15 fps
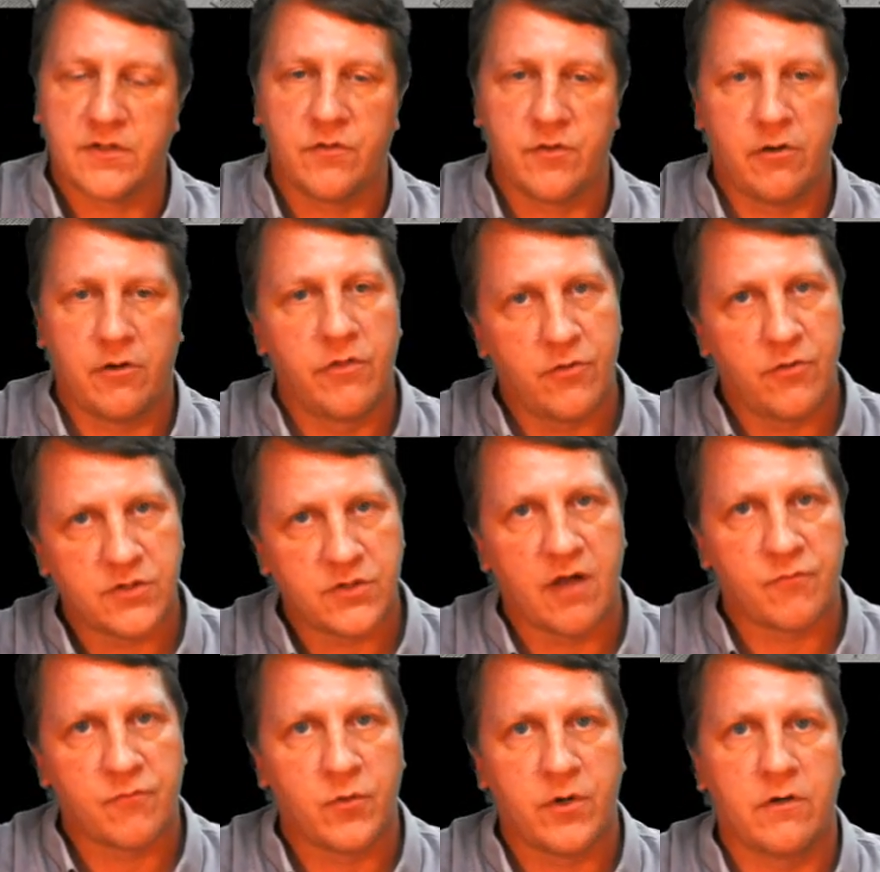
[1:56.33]
So there are other
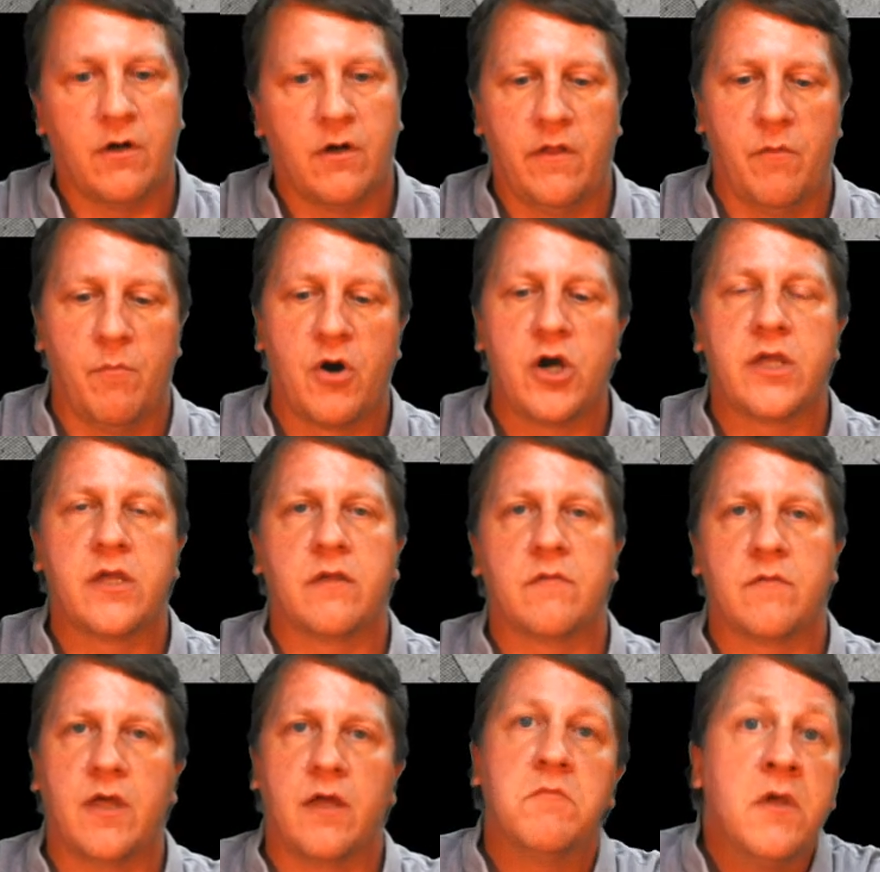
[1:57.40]
software on the market
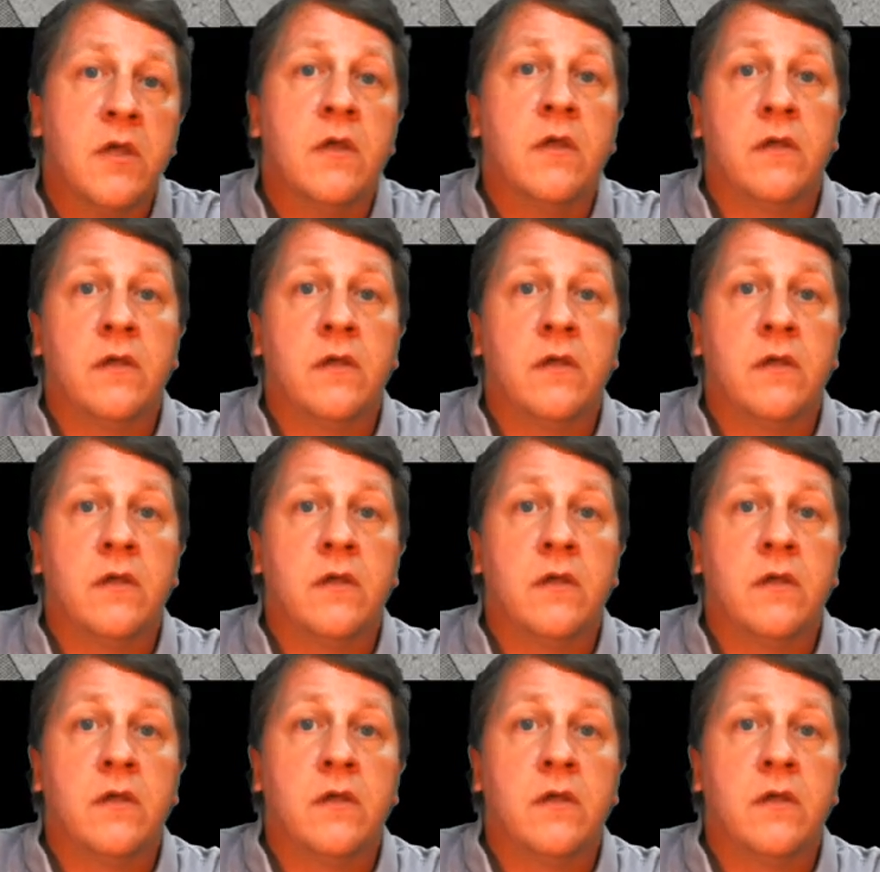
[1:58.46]
that,